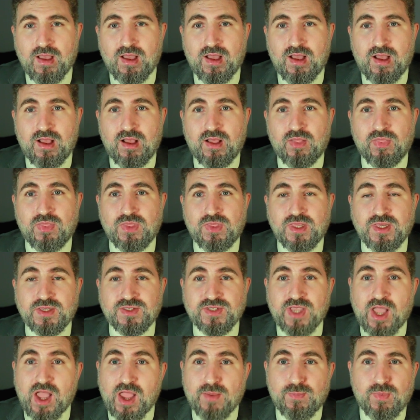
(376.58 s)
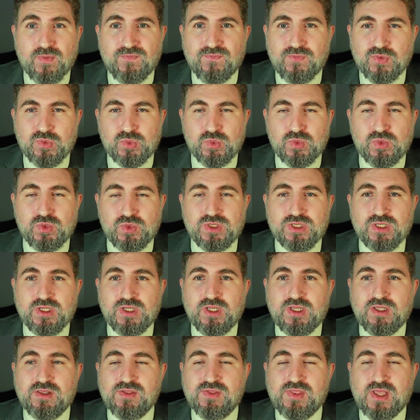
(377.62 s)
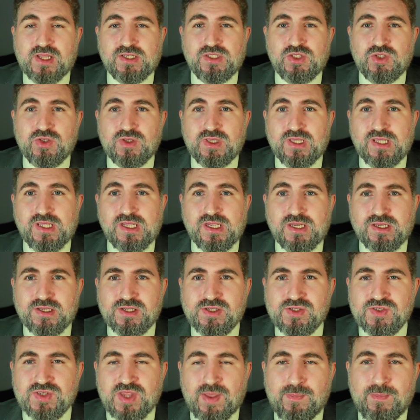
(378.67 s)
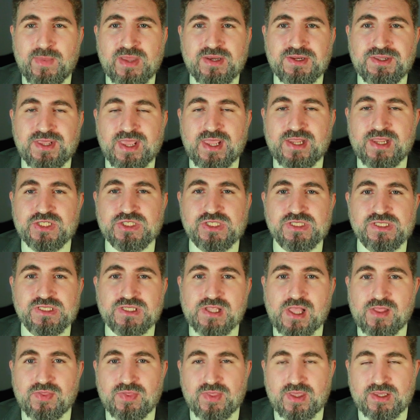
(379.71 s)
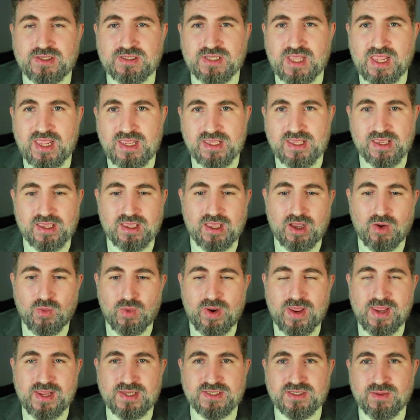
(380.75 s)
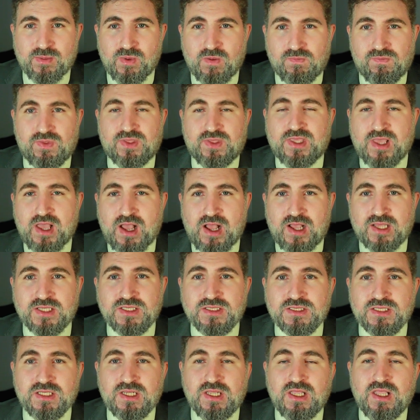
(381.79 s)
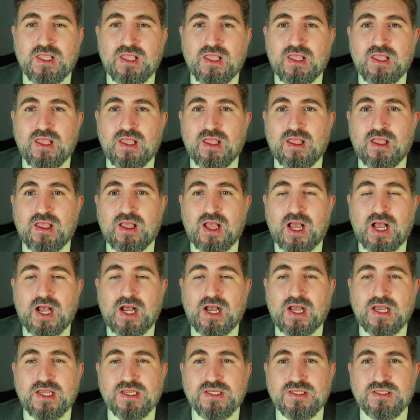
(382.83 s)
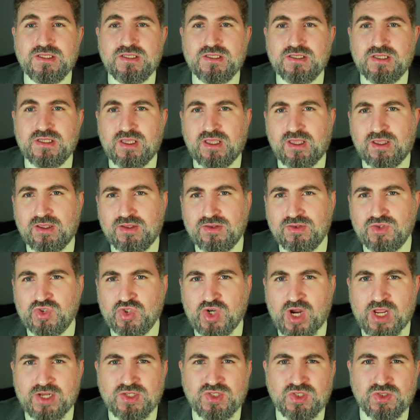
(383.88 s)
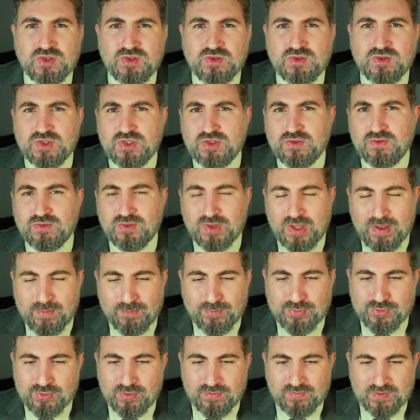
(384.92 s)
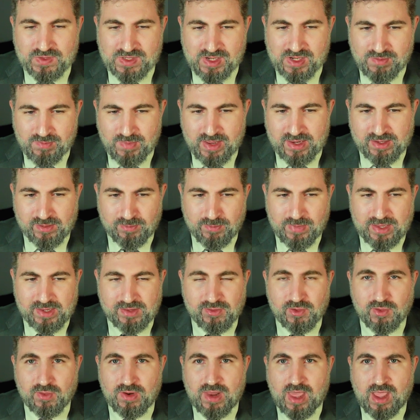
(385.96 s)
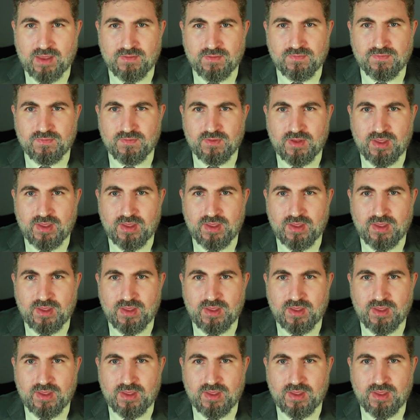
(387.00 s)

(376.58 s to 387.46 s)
the type of food that you eat, some medications that may take away some of the gas, and try to improve it and make your life